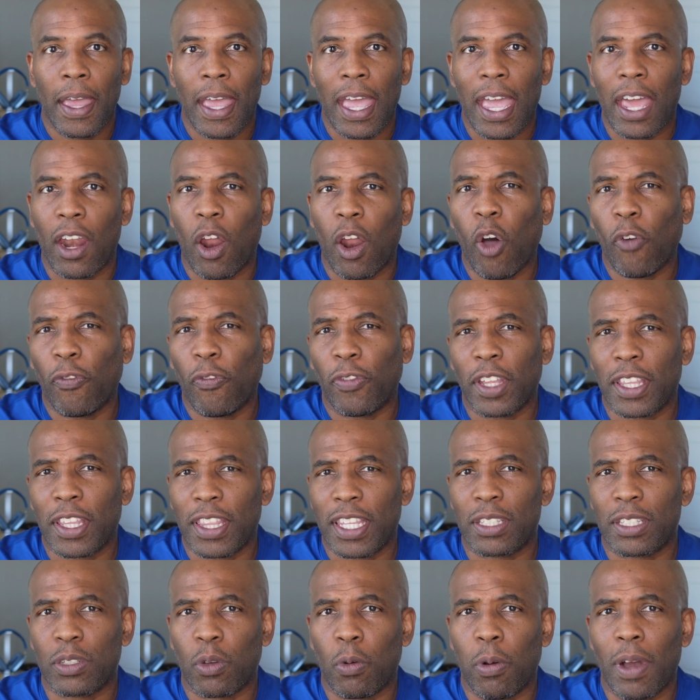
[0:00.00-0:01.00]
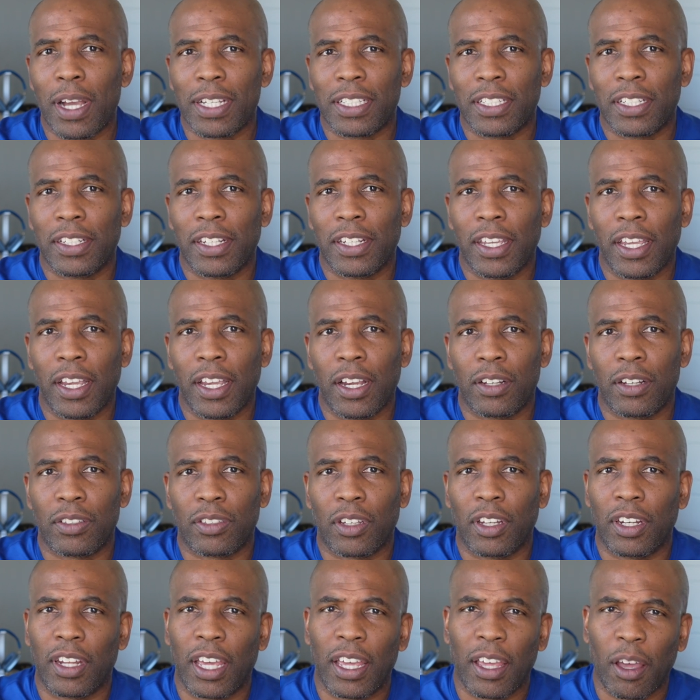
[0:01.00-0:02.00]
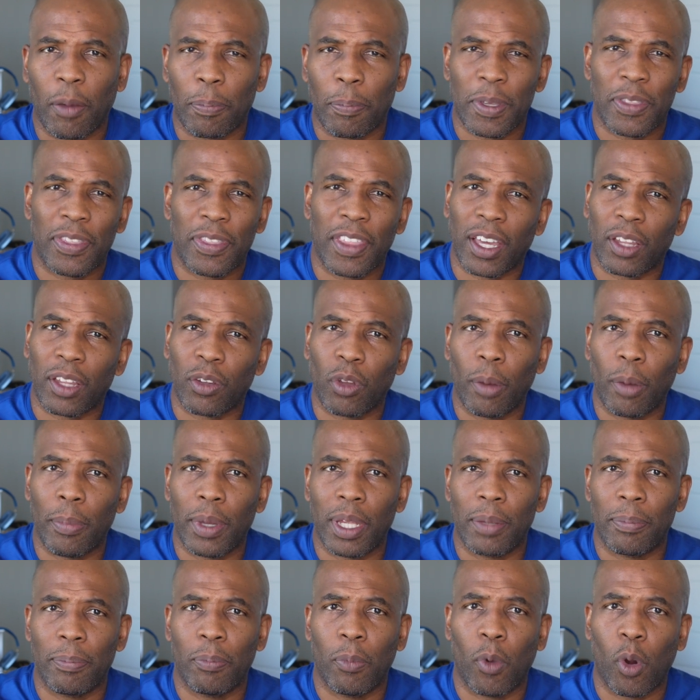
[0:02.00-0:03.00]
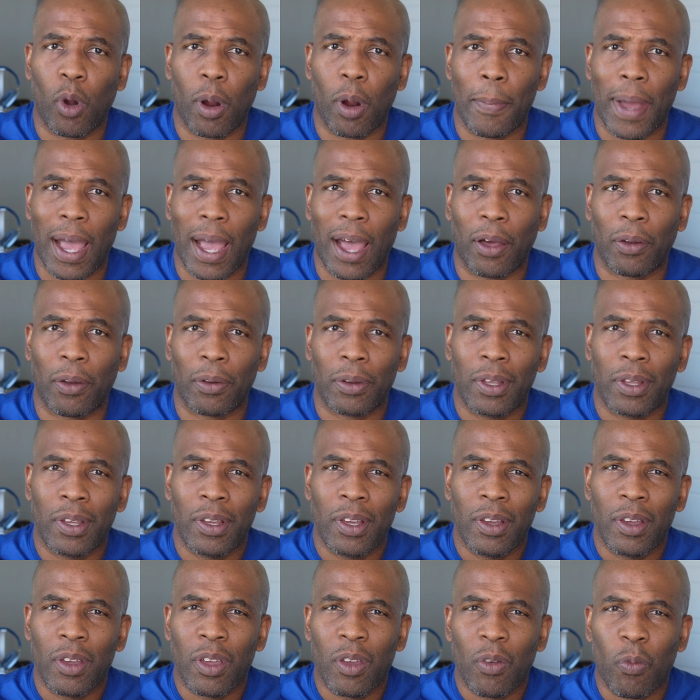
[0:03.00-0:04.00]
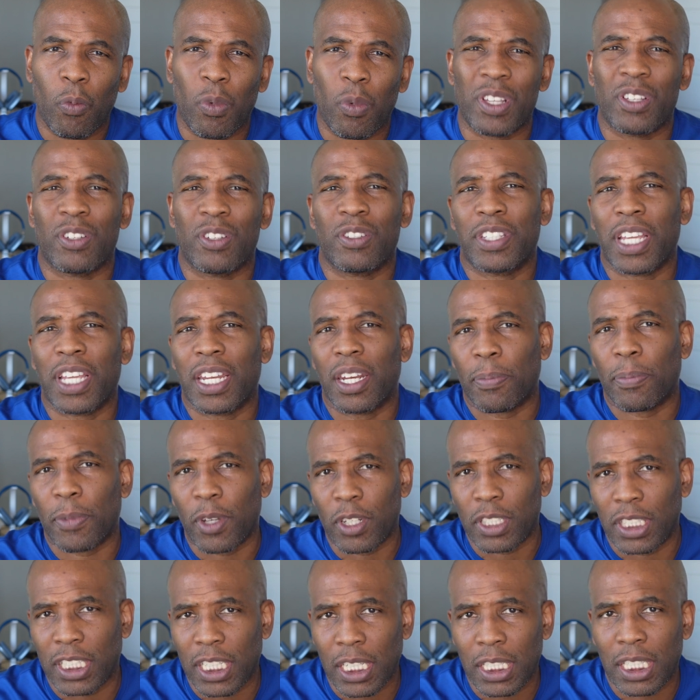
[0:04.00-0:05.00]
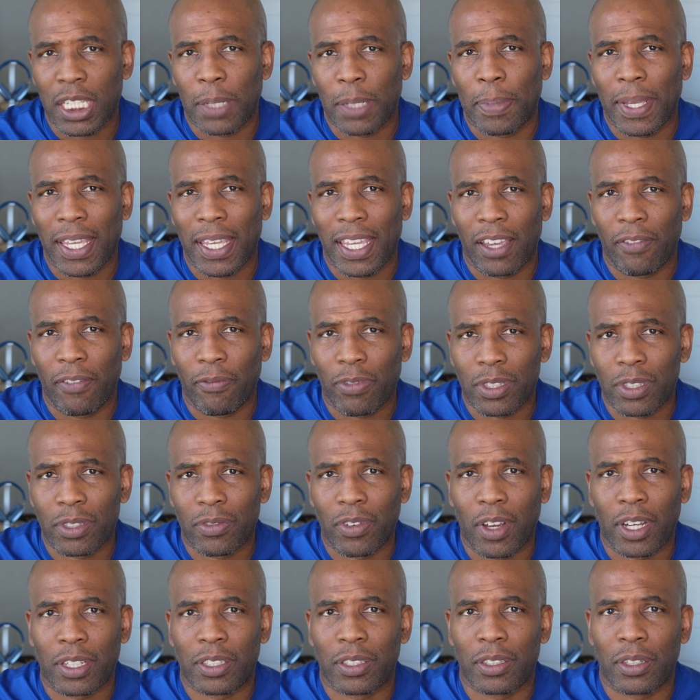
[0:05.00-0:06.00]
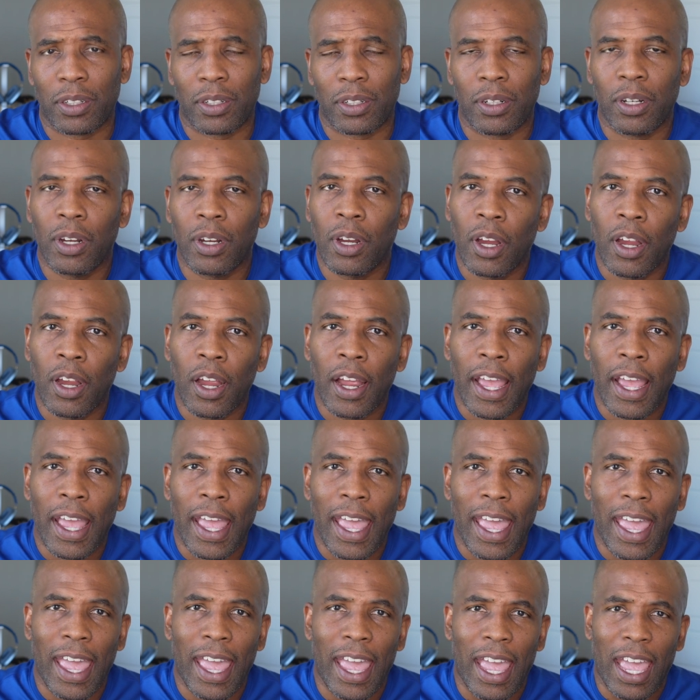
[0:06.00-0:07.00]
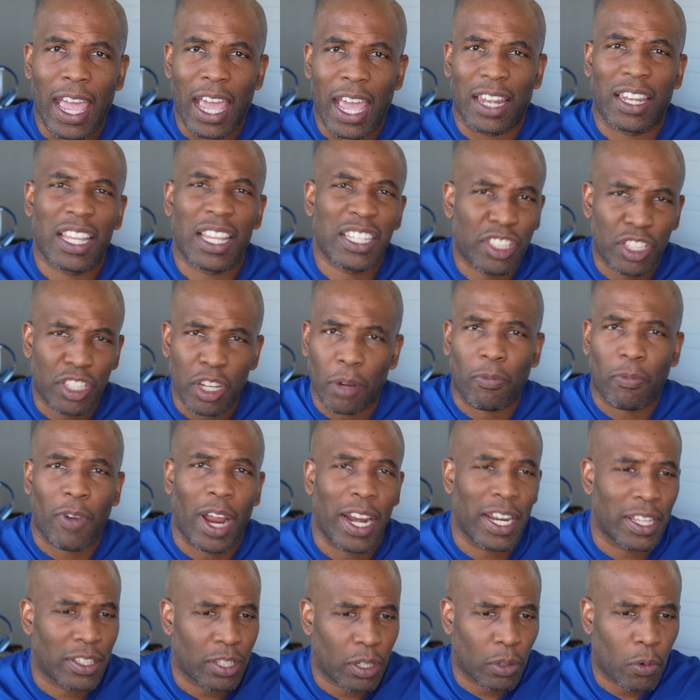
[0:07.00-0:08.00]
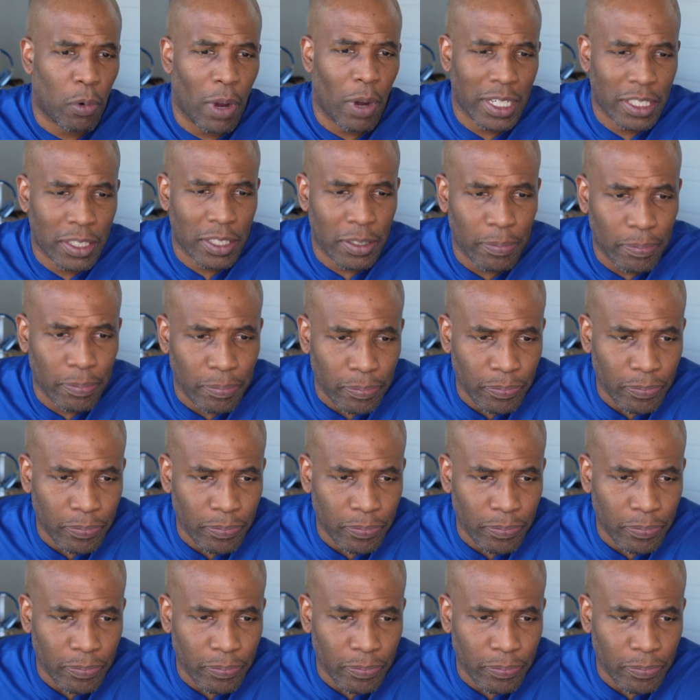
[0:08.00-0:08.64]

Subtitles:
and hopefully this question here is going to help you think a little bit more about when you're setting up your GCP infrastructure. And let's jump right into the question.